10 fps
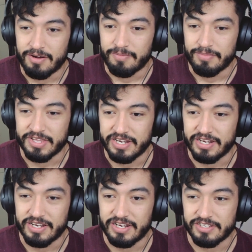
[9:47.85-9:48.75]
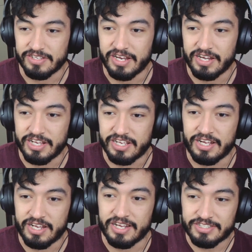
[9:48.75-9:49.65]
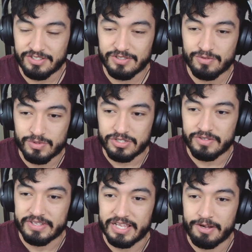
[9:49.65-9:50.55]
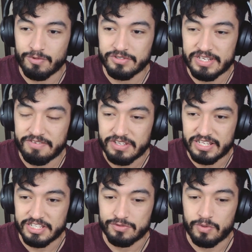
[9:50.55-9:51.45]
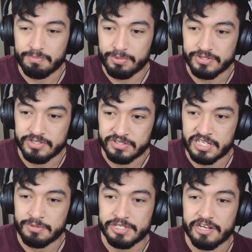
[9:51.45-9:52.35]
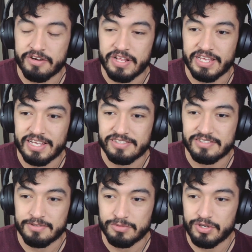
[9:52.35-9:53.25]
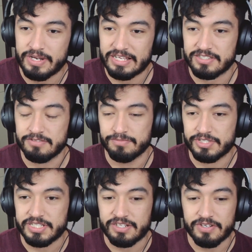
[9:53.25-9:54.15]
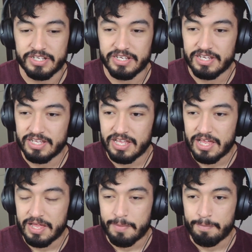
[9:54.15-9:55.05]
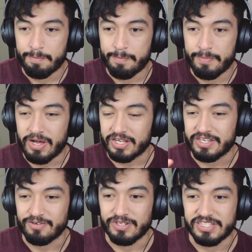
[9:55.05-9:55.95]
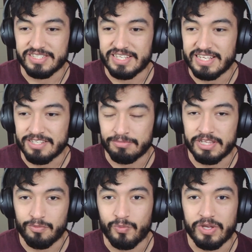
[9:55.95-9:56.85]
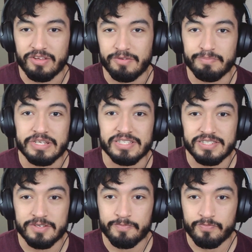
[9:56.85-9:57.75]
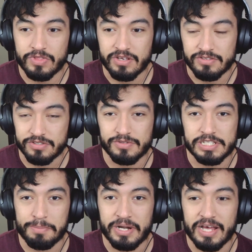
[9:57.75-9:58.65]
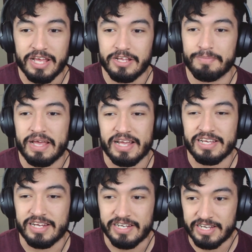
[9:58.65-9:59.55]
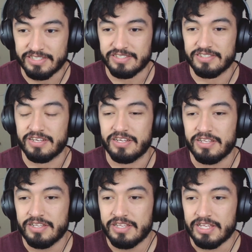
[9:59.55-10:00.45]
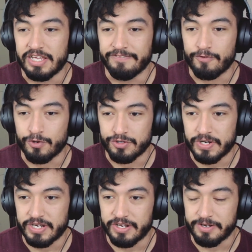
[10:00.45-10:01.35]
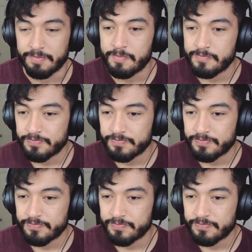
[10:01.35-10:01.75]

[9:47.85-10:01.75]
But then, and uh, as soon as we're doing that, we're also having at least one person keep security in case some dude has some secret pocket or he just has something that we missed. So he's always keeping an eye on him, has his uh, M four trained on him.